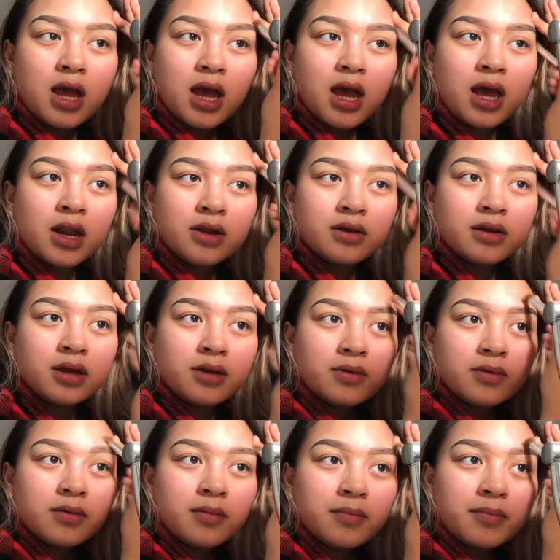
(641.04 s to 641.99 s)
I don't
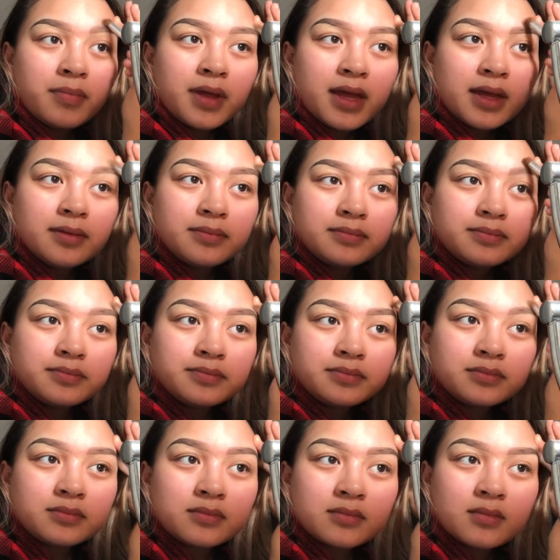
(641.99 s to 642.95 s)
know. But
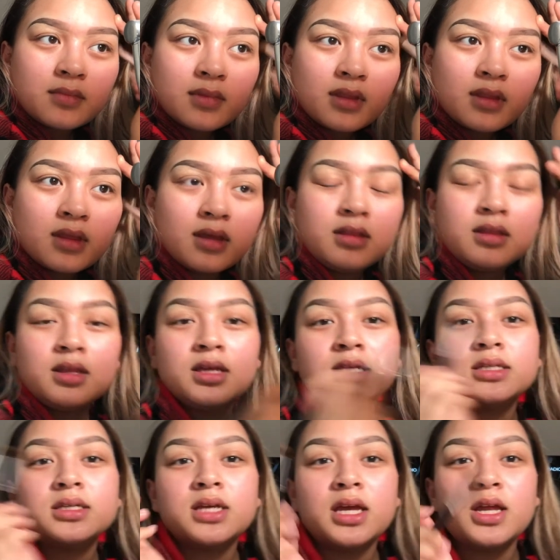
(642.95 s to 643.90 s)

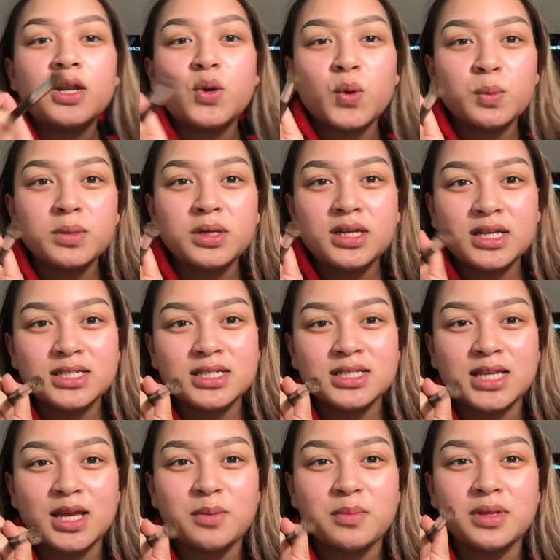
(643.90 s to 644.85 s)
it normally doesn't
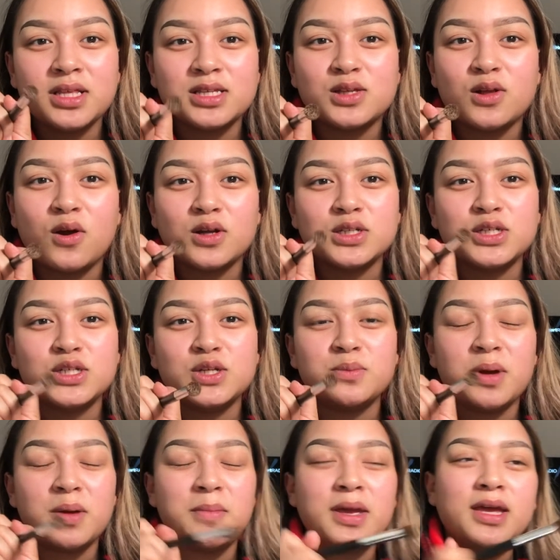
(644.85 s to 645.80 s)
take me this long to do
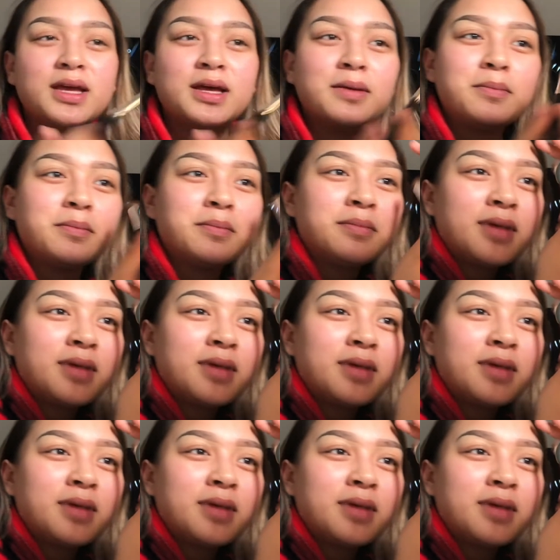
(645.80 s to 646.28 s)
my makeup.